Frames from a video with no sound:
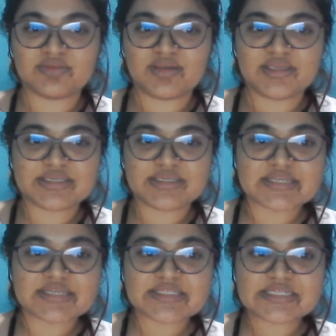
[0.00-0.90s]
Does it
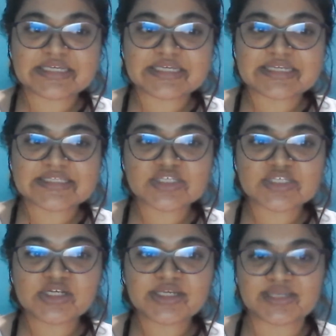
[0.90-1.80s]
increases or
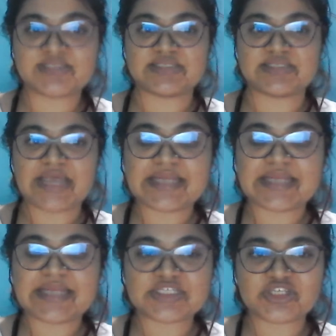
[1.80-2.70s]
decreases?
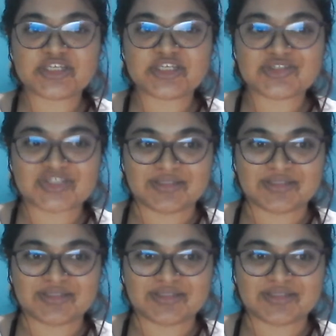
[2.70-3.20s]
Ionization energy.